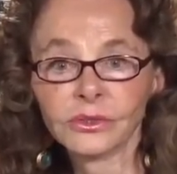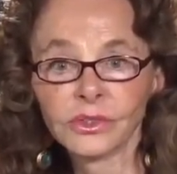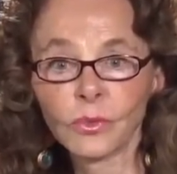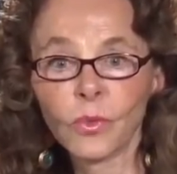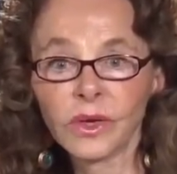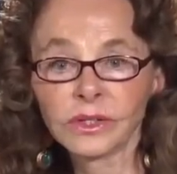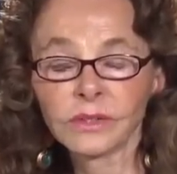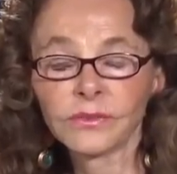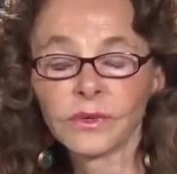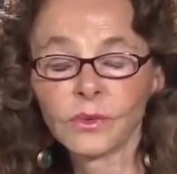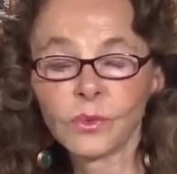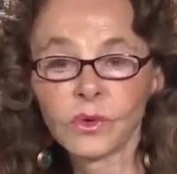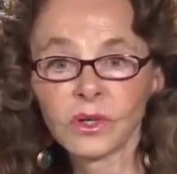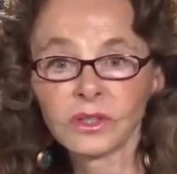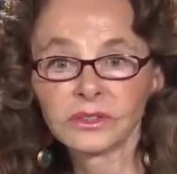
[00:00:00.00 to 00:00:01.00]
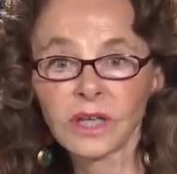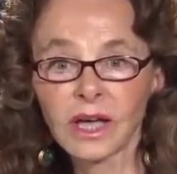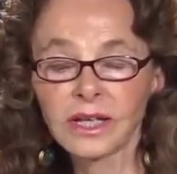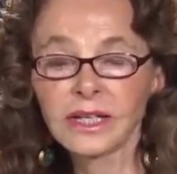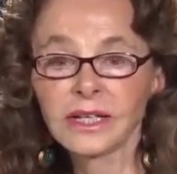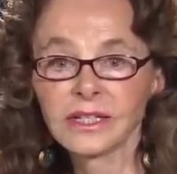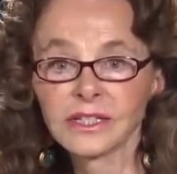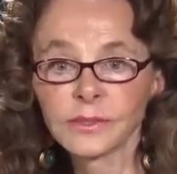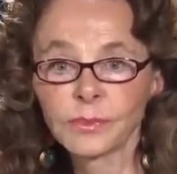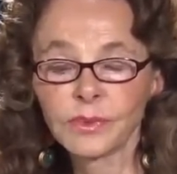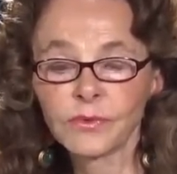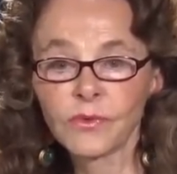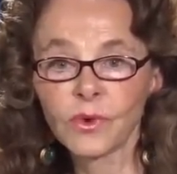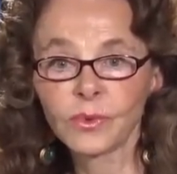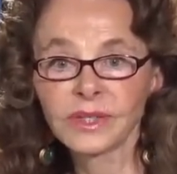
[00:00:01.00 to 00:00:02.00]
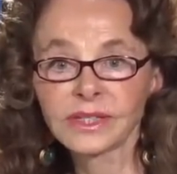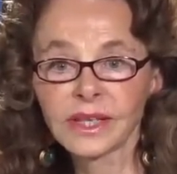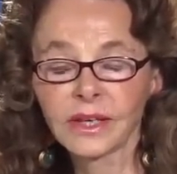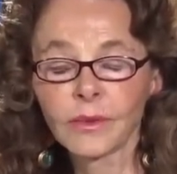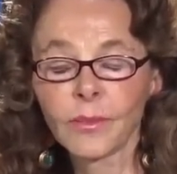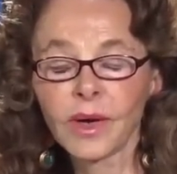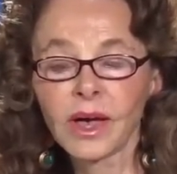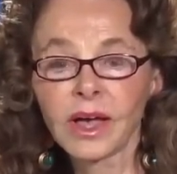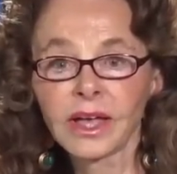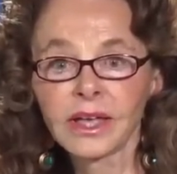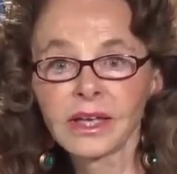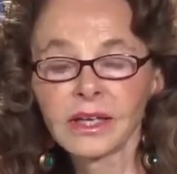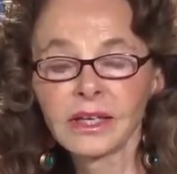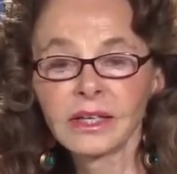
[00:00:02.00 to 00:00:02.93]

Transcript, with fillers: the wonderful world audience, before we say goodbye.